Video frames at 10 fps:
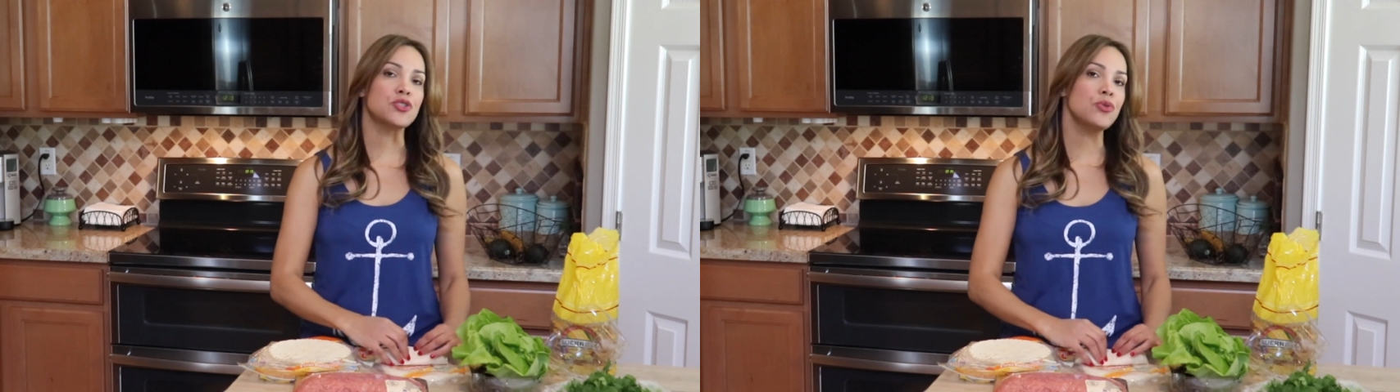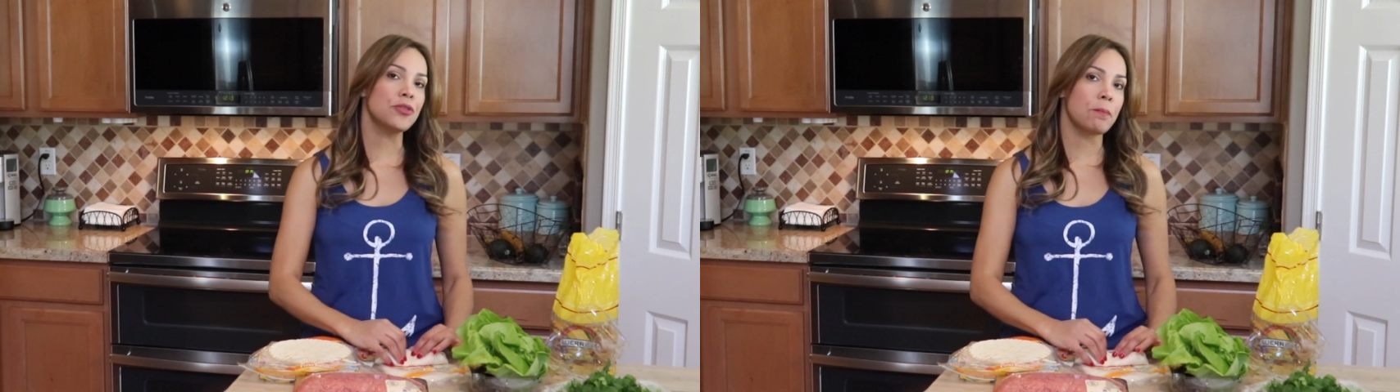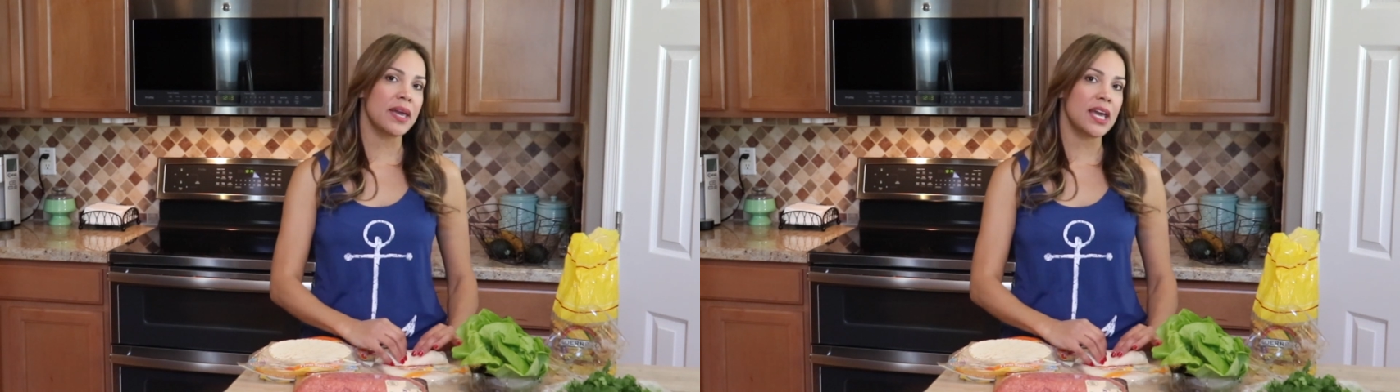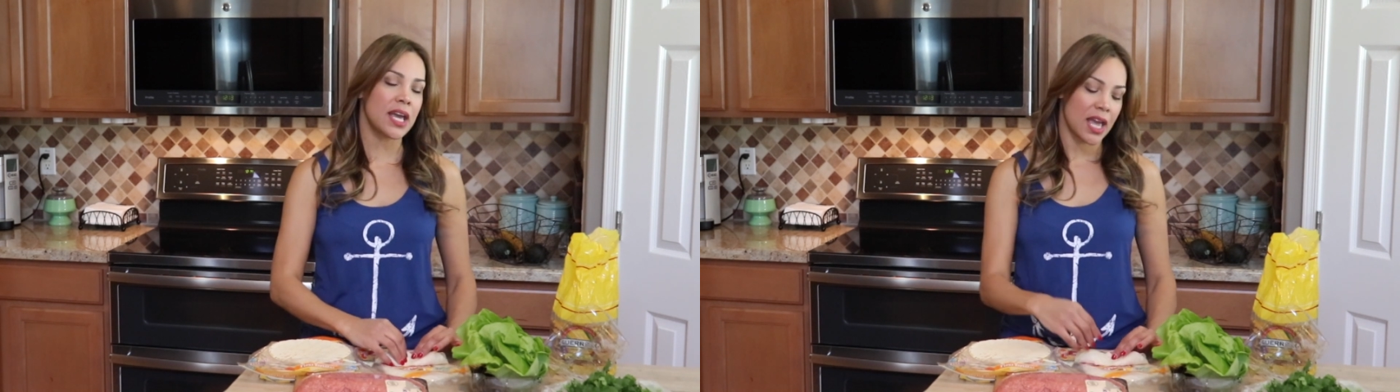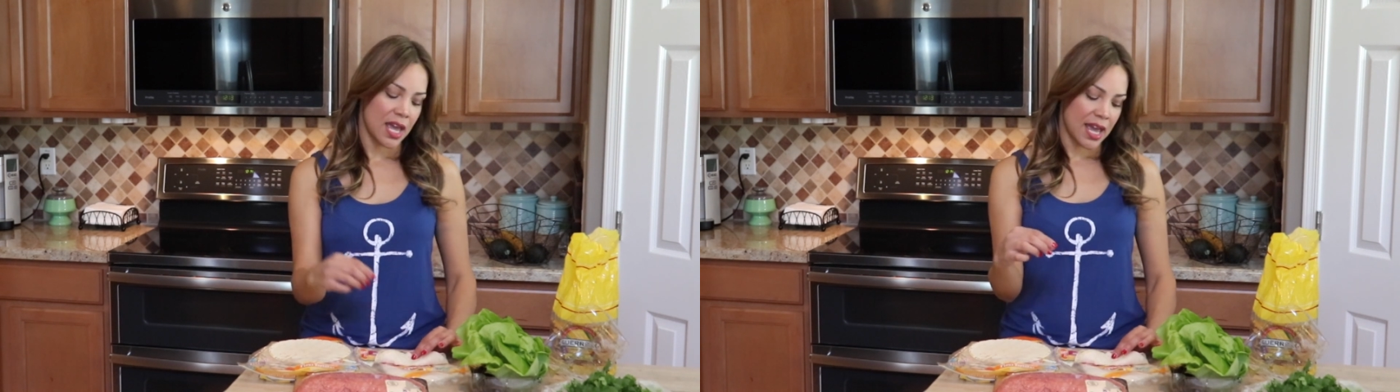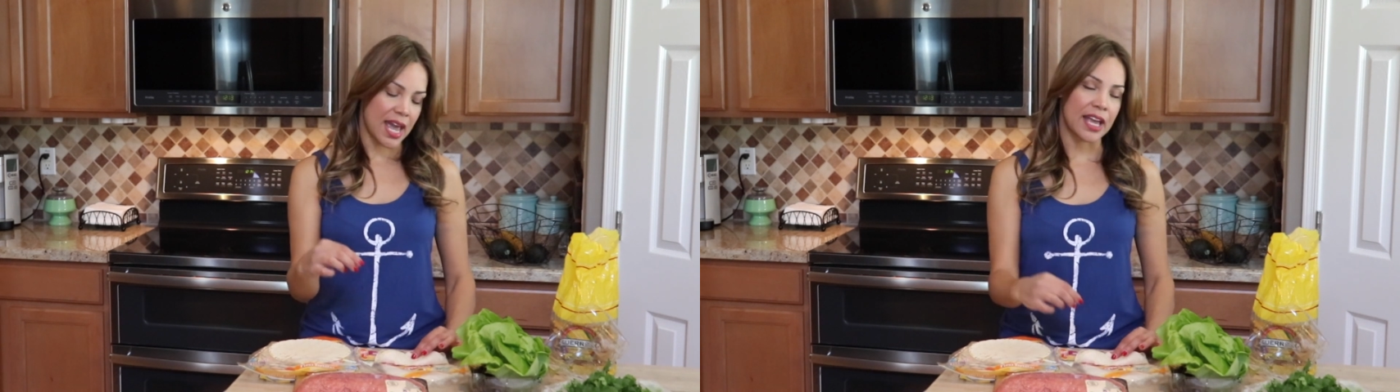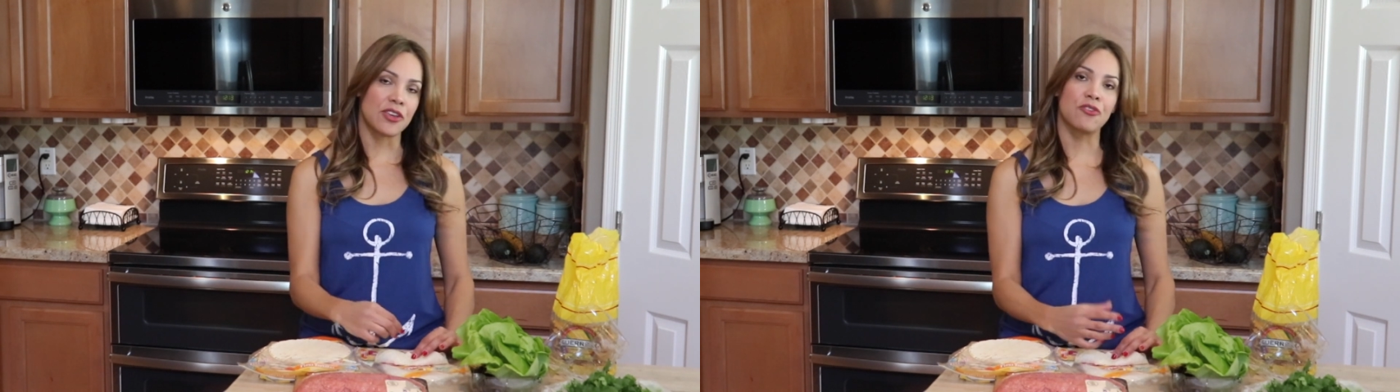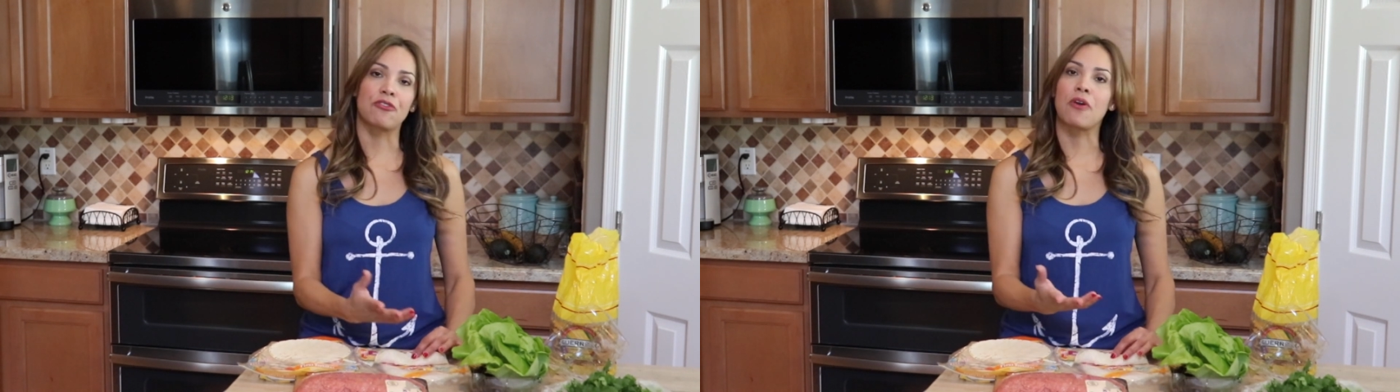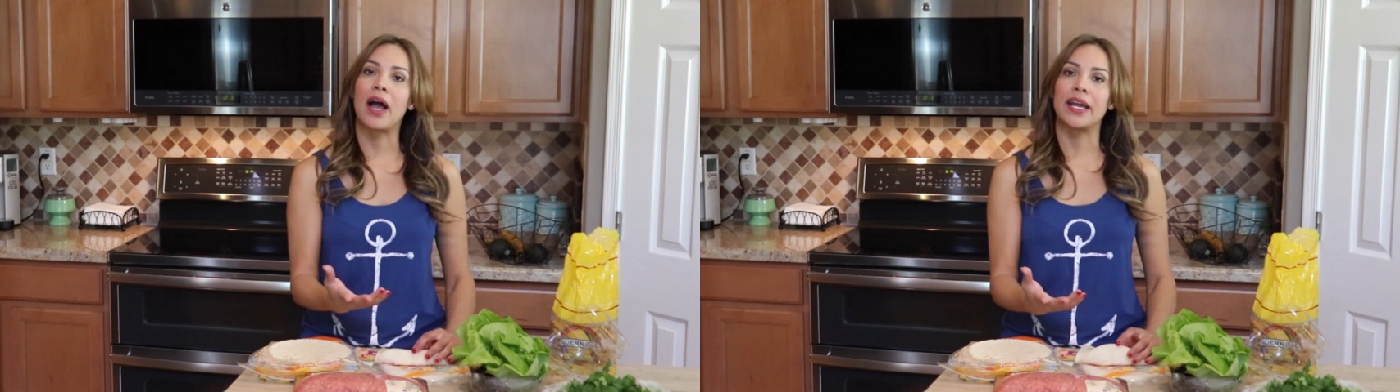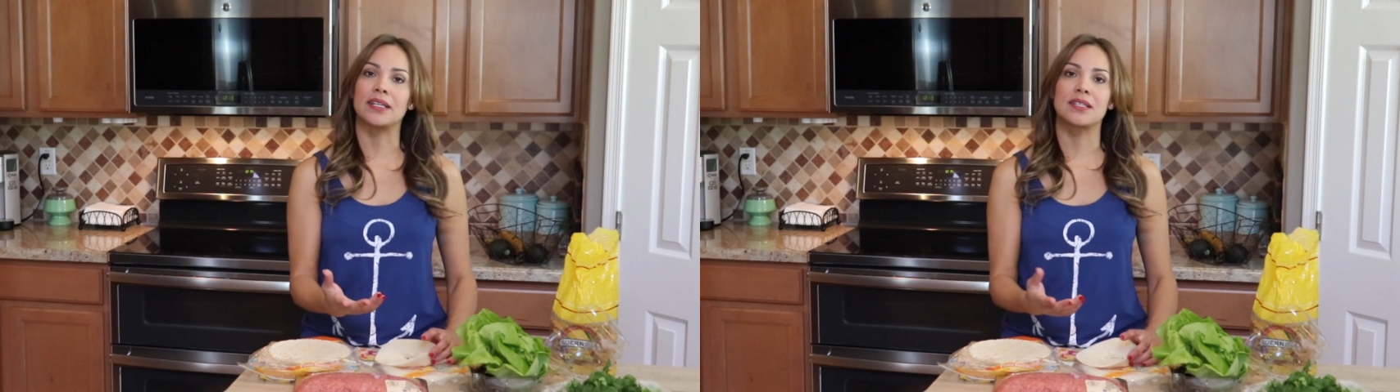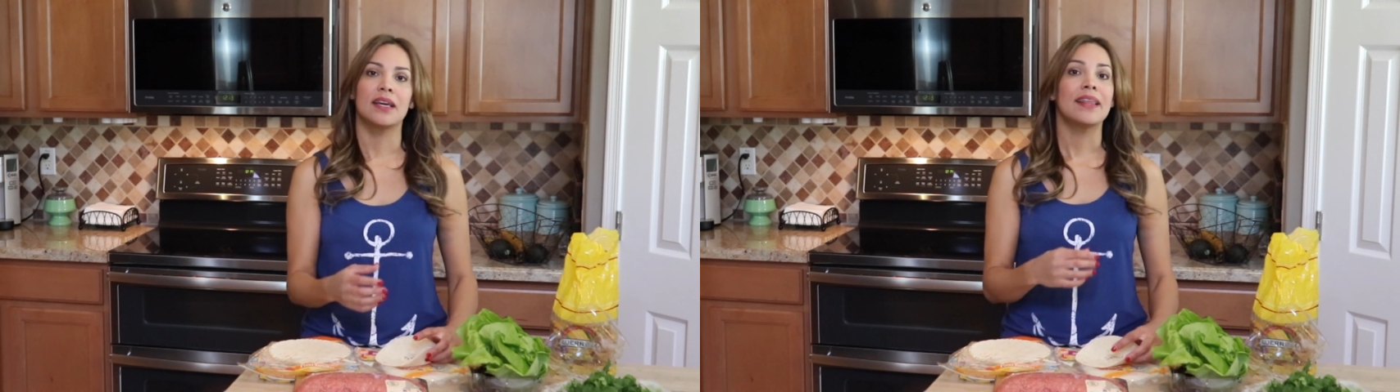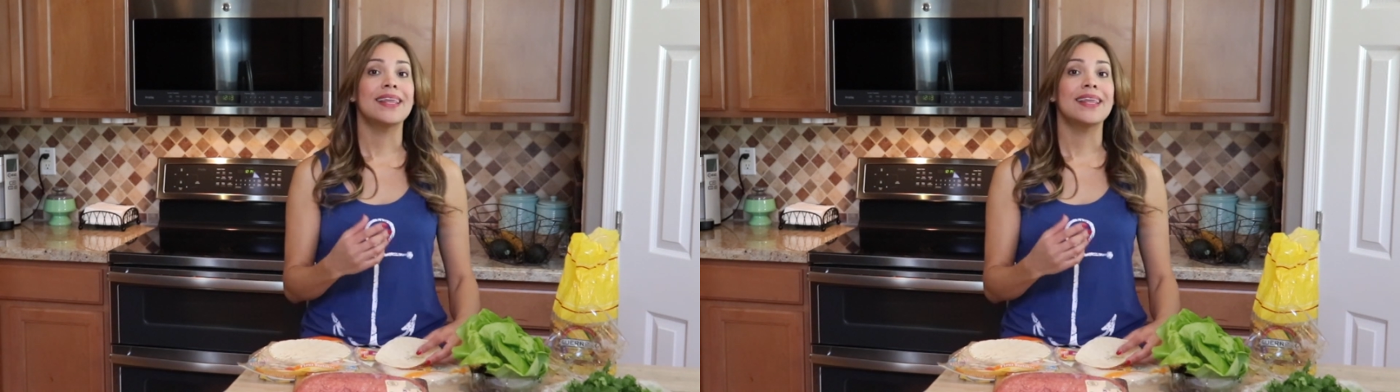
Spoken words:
toothpick, and you fry it.